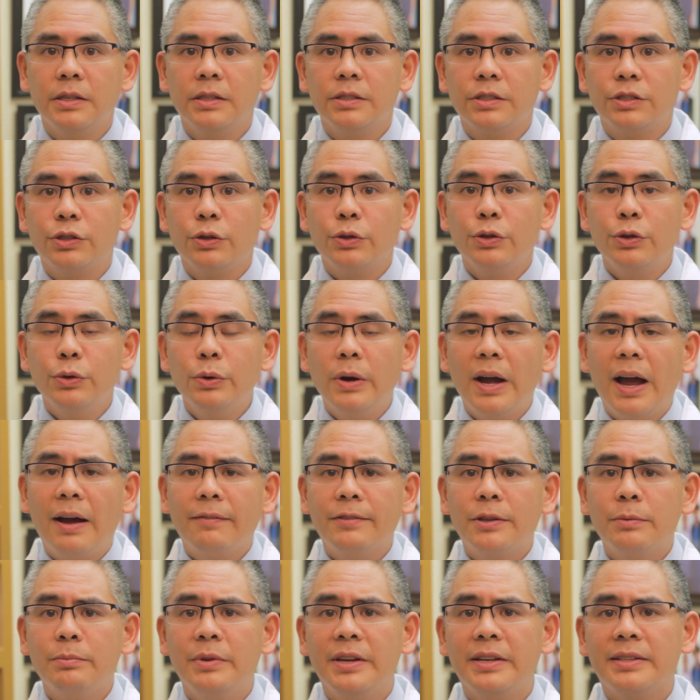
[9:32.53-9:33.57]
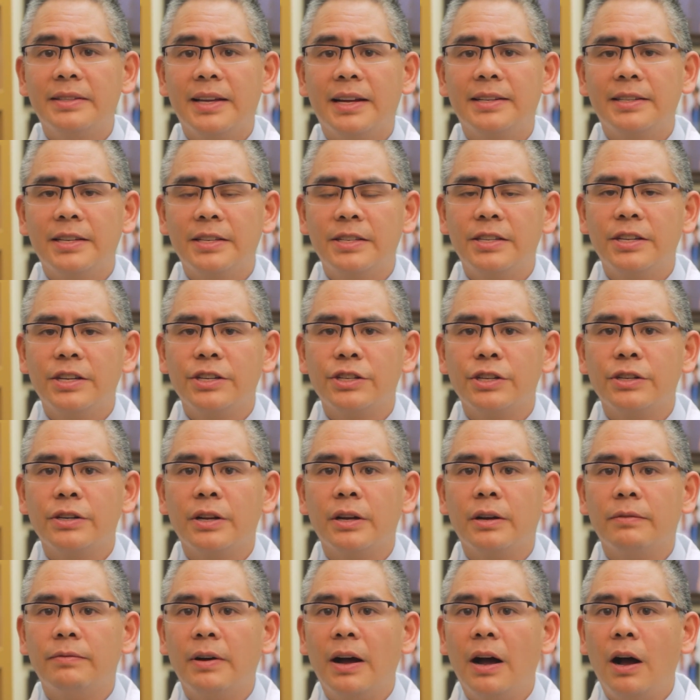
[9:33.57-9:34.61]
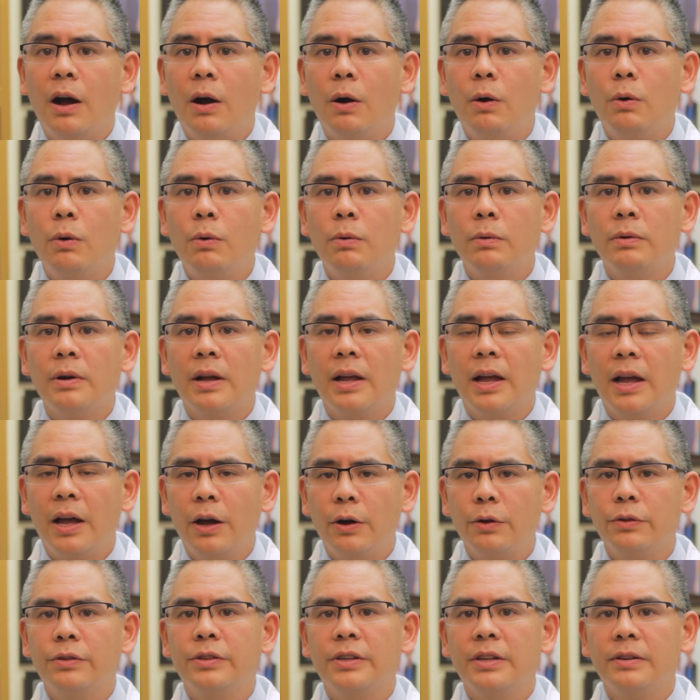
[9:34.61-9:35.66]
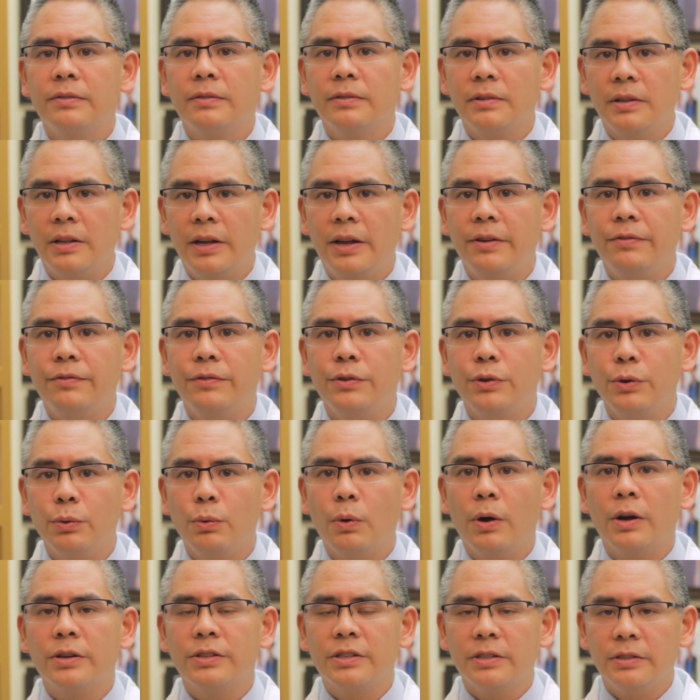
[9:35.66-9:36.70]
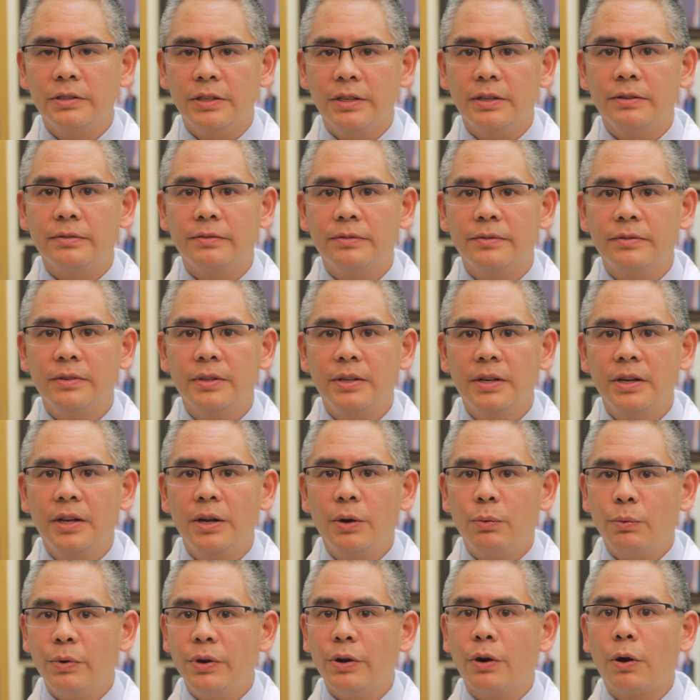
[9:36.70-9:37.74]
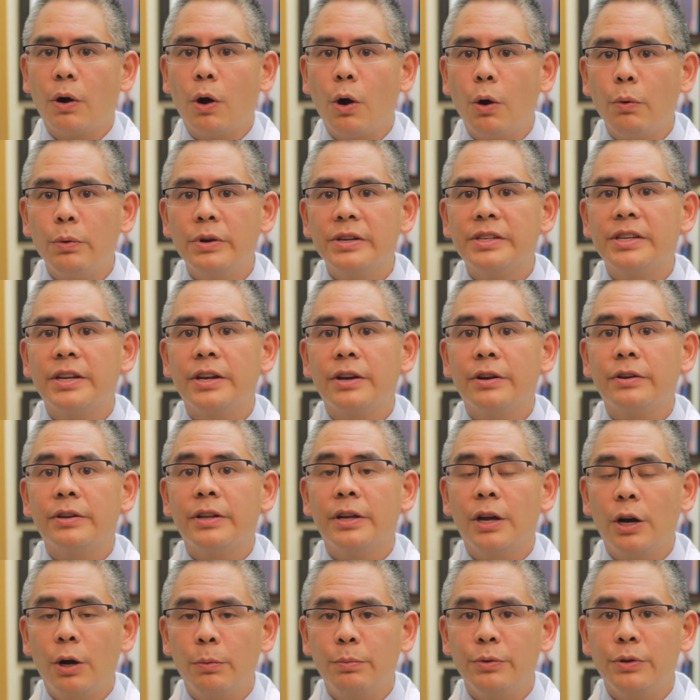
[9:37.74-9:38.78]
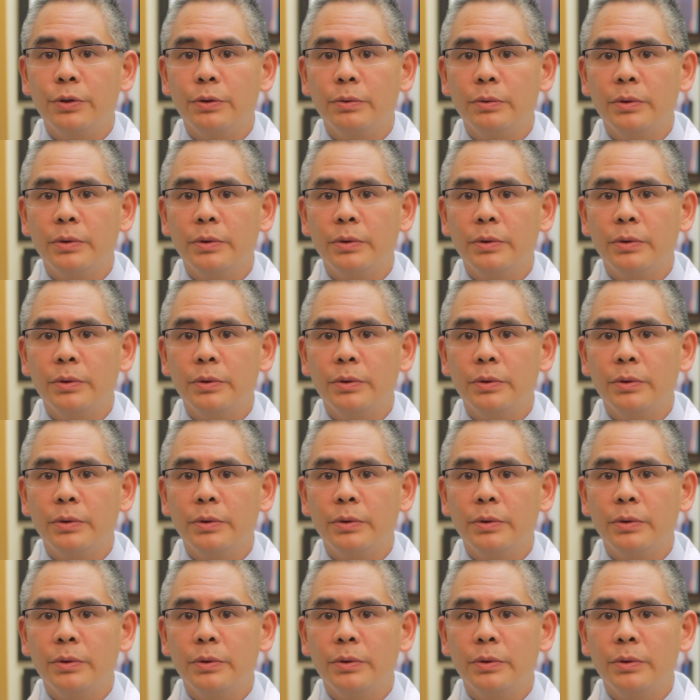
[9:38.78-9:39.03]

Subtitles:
So you have to make that decision of how healthy of a life you want to live. We are always here to help you.